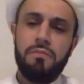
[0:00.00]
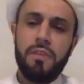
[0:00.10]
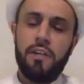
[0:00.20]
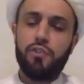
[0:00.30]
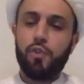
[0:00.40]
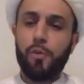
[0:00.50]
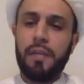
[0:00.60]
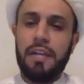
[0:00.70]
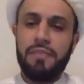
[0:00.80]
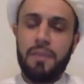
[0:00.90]

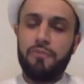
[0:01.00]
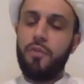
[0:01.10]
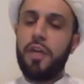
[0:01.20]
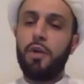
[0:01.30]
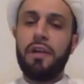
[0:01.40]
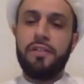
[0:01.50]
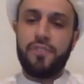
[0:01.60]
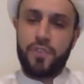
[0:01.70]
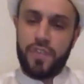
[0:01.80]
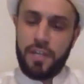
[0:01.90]
exterminate them so they don't
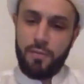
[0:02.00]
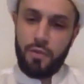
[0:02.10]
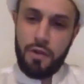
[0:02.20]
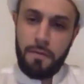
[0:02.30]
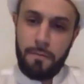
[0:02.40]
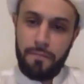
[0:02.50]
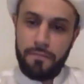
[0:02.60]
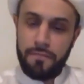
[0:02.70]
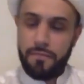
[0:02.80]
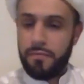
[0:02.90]
exist anymore.
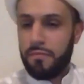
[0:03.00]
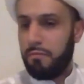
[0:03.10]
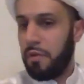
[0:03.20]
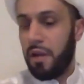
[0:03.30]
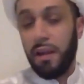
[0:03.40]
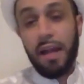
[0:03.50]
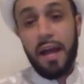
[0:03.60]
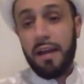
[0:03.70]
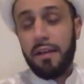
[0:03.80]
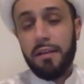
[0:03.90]
But
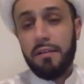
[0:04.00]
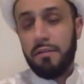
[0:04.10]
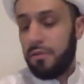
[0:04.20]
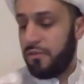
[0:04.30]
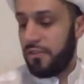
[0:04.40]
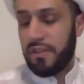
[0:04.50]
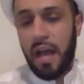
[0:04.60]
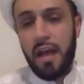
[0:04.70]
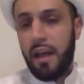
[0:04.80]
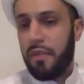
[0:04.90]
Allah says
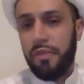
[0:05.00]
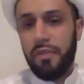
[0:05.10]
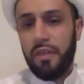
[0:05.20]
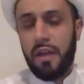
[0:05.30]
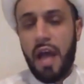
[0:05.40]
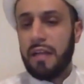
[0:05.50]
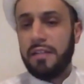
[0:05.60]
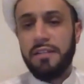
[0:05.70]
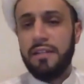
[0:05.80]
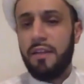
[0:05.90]

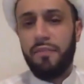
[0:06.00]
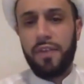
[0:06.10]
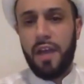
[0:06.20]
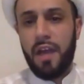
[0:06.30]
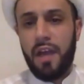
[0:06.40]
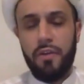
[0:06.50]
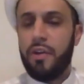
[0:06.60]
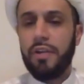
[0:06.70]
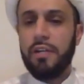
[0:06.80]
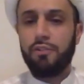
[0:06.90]
khalidina fiha. They're
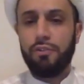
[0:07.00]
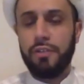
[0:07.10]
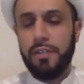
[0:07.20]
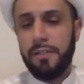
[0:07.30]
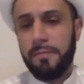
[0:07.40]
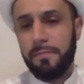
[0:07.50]
there eternally.